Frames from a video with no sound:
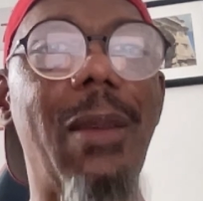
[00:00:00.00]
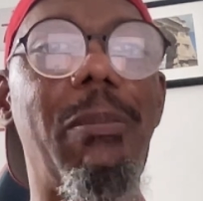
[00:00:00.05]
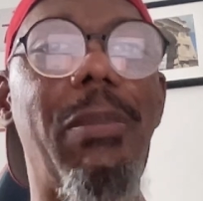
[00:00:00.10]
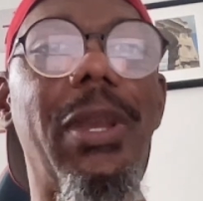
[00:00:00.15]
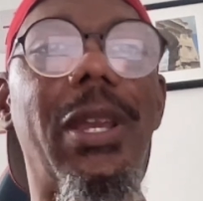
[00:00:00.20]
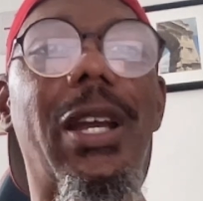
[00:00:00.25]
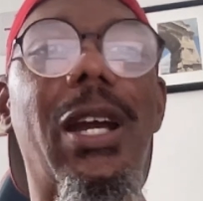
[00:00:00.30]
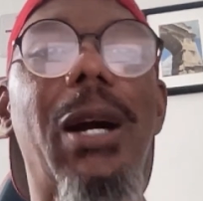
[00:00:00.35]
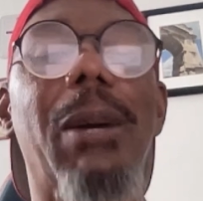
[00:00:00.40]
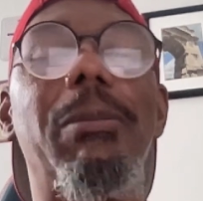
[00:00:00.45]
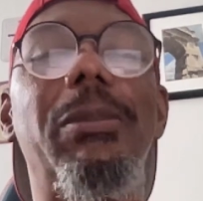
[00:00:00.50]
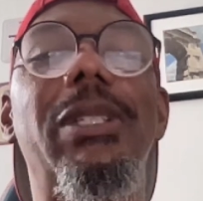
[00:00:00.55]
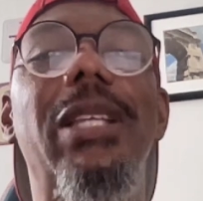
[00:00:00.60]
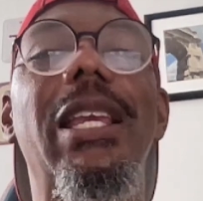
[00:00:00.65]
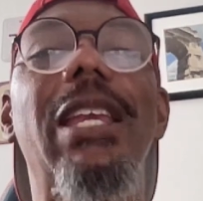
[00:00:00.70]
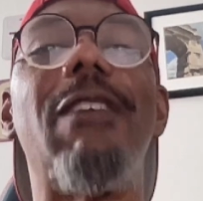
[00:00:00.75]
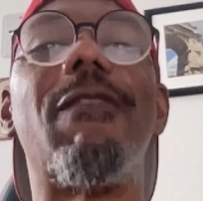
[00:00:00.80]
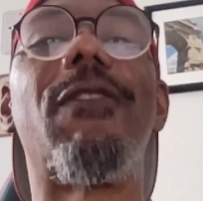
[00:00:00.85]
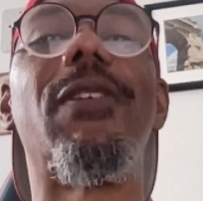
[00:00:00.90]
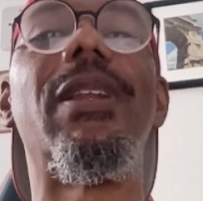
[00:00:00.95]
becomes
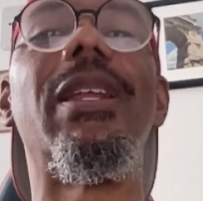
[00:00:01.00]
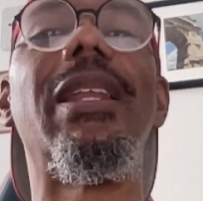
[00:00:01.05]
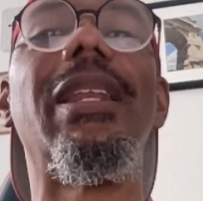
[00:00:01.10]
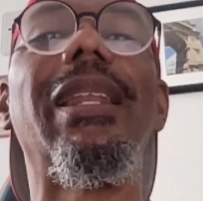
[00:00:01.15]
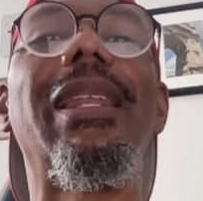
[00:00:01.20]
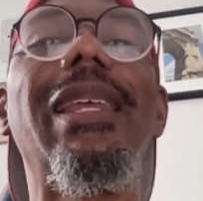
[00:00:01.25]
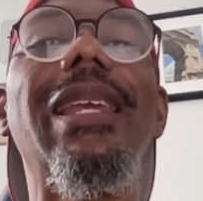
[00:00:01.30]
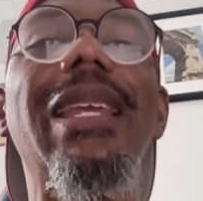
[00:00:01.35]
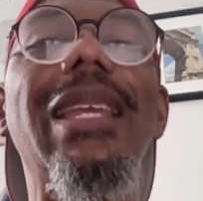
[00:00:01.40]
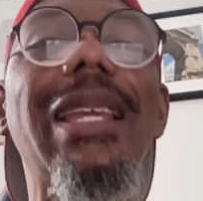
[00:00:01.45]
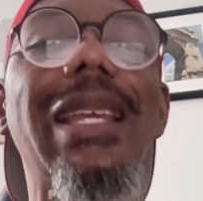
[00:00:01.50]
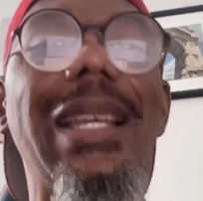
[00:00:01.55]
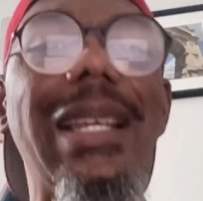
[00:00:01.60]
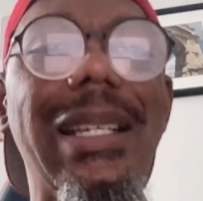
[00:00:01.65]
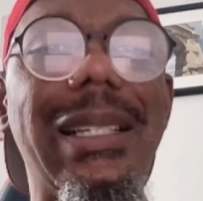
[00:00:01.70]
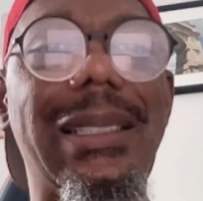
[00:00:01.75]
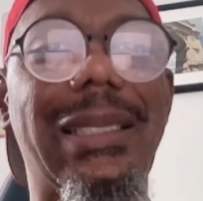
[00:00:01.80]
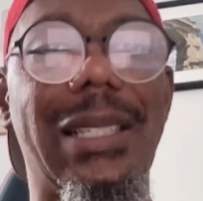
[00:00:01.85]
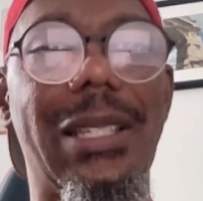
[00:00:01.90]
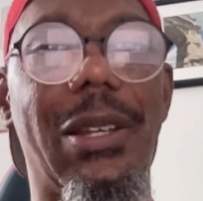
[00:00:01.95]
infinitely
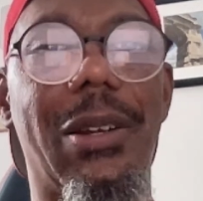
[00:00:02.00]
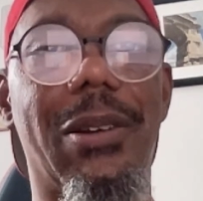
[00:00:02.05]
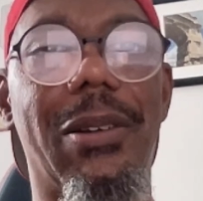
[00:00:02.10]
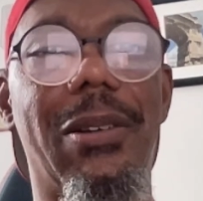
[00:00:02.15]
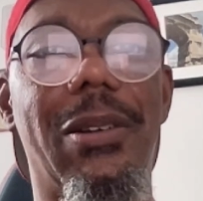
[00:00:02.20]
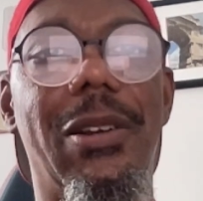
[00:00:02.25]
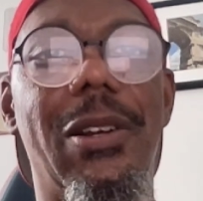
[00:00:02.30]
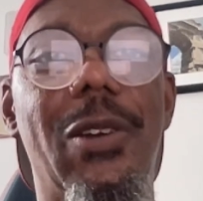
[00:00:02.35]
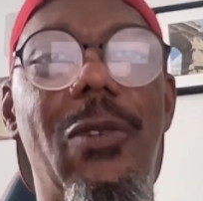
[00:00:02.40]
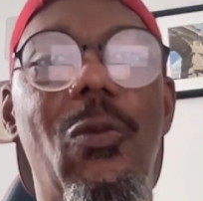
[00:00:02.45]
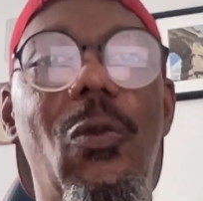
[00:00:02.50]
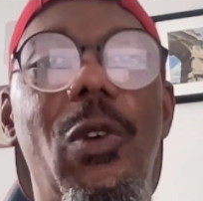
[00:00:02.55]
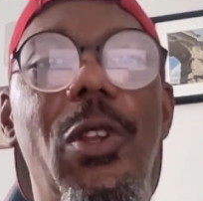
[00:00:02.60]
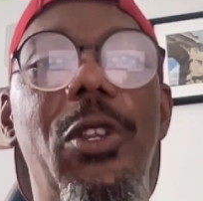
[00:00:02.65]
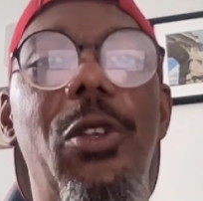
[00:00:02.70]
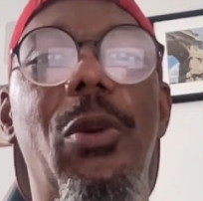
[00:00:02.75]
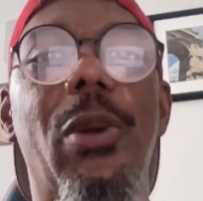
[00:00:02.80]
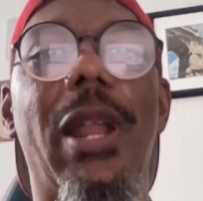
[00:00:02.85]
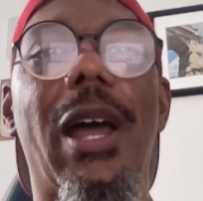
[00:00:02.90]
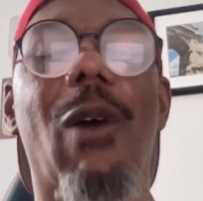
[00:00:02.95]
easier when
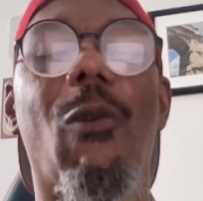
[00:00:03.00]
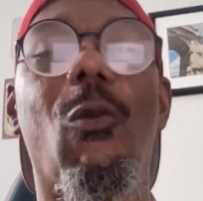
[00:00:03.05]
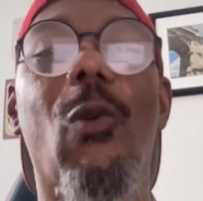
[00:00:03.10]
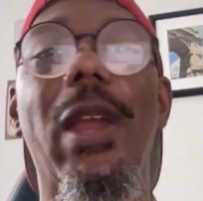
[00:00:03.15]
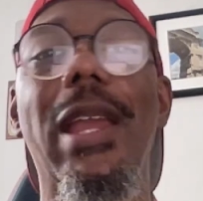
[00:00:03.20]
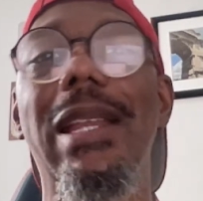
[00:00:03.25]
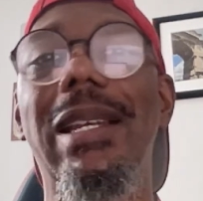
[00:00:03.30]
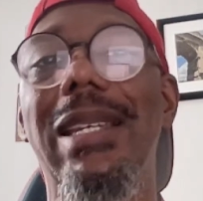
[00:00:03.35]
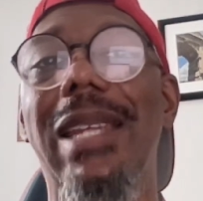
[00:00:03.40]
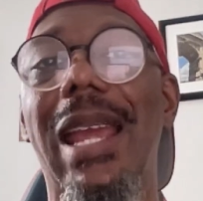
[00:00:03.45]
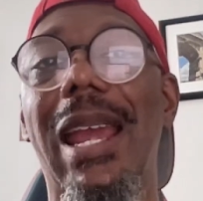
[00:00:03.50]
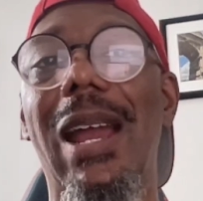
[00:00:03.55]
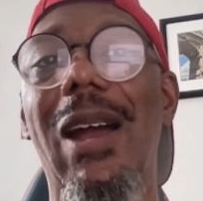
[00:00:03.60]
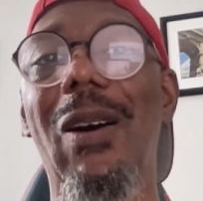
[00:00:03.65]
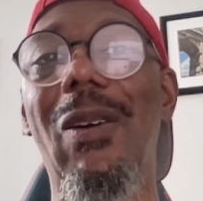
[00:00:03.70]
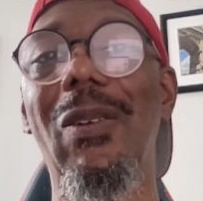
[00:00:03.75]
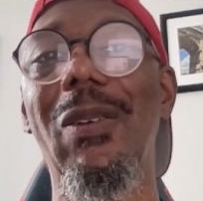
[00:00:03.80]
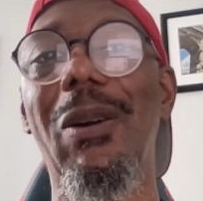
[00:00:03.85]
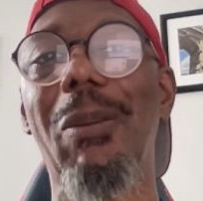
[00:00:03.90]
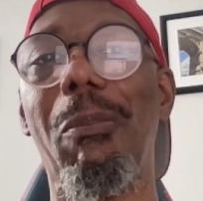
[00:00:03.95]
you're not weighed
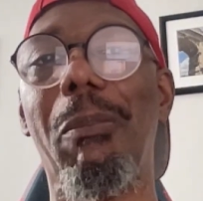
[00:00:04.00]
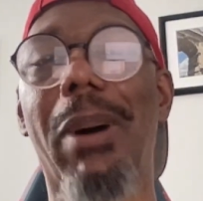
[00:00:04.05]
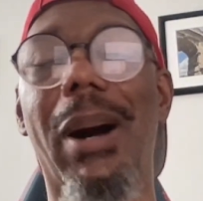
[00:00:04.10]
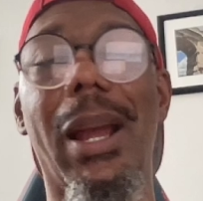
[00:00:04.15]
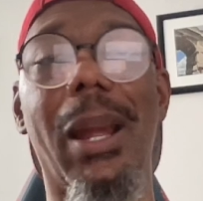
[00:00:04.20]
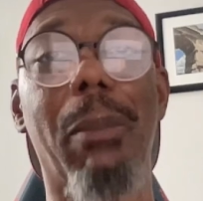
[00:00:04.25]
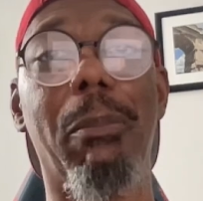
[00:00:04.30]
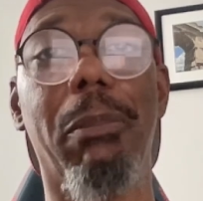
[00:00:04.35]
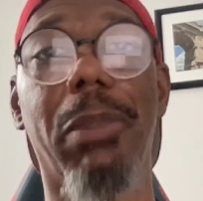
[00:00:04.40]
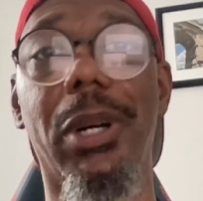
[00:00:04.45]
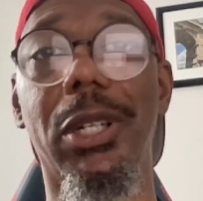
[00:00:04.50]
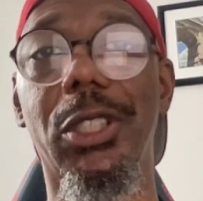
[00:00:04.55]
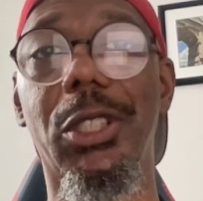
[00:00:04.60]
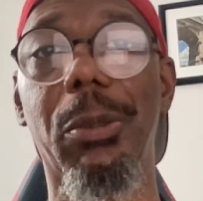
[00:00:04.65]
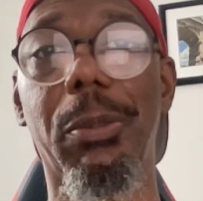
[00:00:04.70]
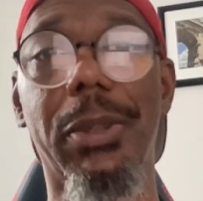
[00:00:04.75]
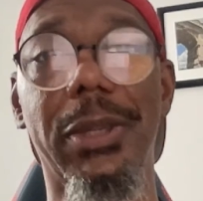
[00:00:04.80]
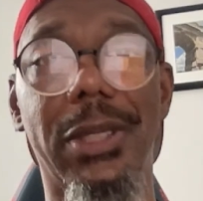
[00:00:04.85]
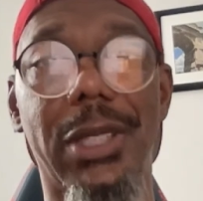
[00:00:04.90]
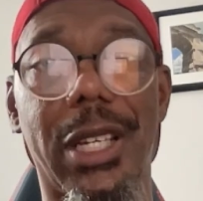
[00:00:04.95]
down by a bunch
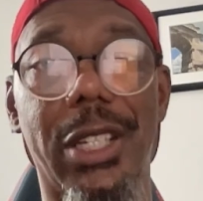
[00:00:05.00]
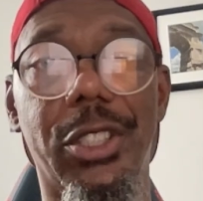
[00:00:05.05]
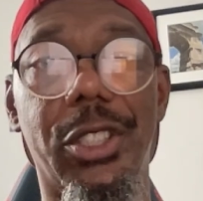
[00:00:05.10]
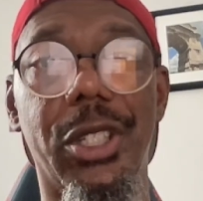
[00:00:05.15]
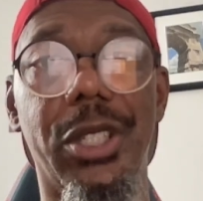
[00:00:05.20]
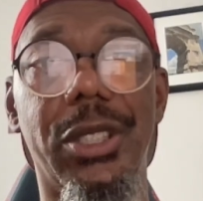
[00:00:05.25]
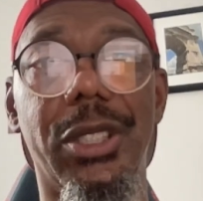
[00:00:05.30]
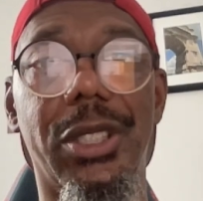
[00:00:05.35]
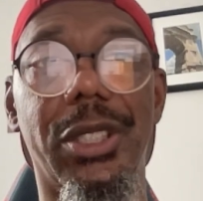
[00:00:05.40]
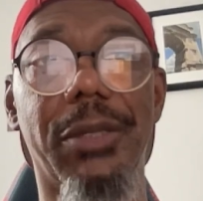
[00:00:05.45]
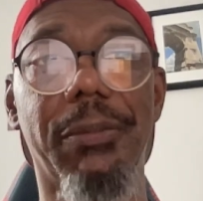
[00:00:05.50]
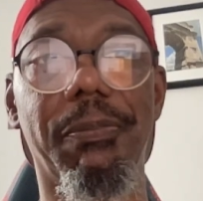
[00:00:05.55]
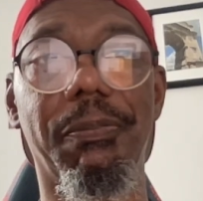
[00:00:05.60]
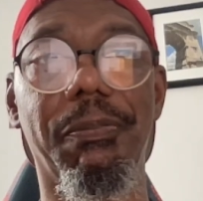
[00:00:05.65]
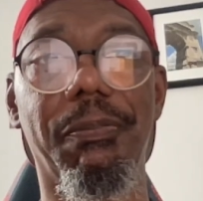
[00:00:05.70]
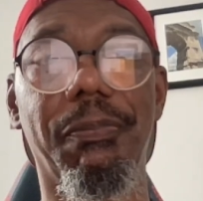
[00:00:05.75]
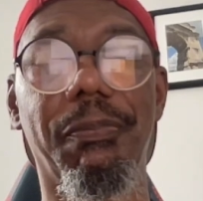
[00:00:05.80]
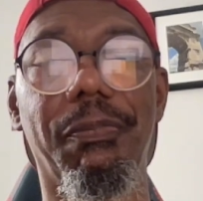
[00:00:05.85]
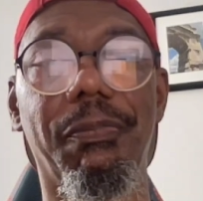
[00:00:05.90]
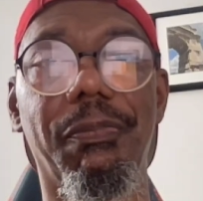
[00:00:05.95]
of possessions.
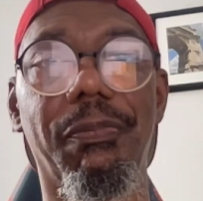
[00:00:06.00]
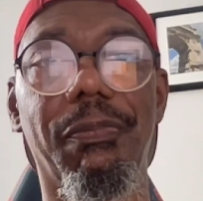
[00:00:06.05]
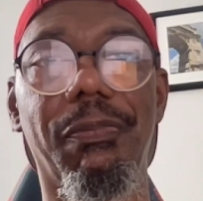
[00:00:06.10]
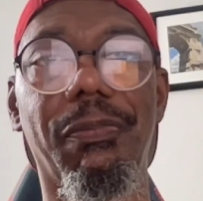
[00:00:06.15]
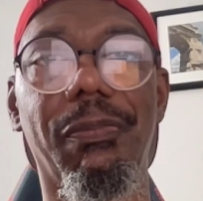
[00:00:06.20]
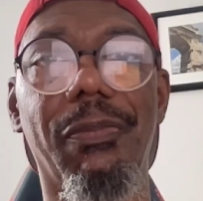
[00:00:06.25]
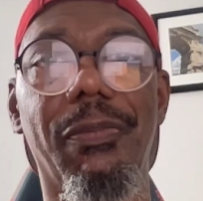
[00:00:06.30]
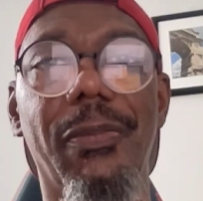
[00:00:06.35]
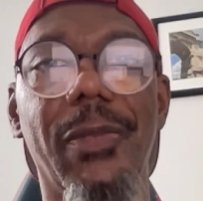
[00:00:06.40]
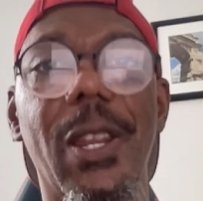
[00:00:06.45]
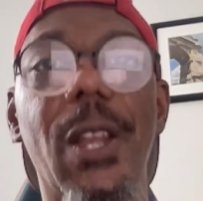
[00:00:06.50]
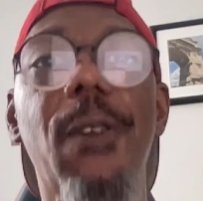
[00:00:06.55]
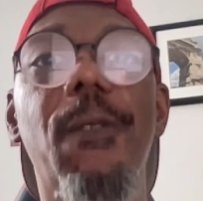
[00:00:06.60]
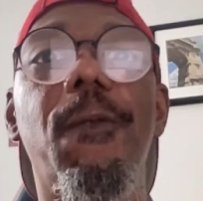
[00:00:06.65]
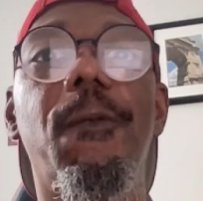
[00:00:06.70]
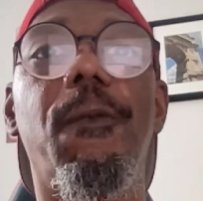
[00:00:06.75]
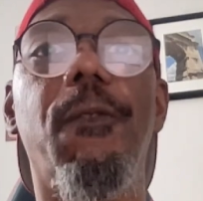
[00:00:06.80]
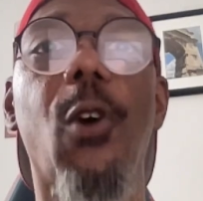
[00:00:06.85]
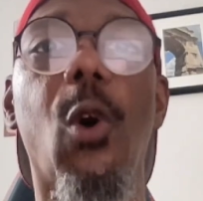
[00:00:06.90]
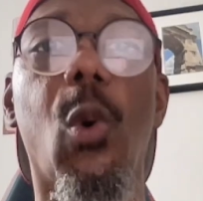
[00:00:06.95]

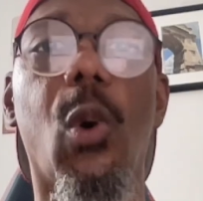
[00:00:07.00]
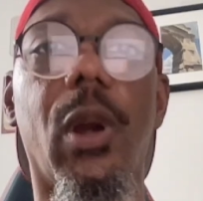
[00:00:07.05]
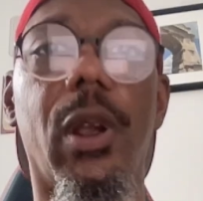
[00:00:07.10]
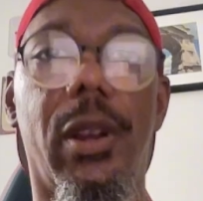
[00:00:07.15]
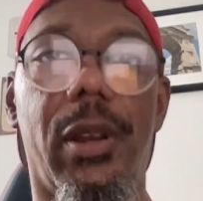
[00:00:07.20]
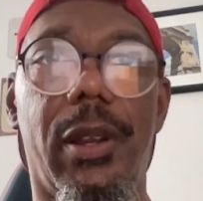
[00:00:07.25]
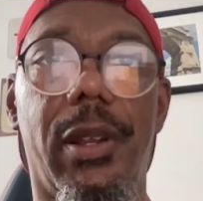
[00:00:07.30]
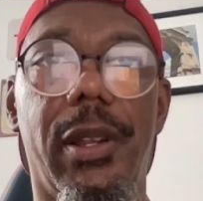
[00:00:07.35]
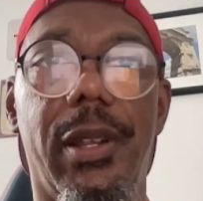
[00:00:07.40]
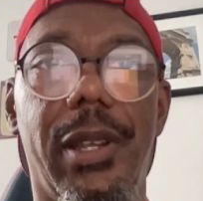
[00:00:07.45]
4.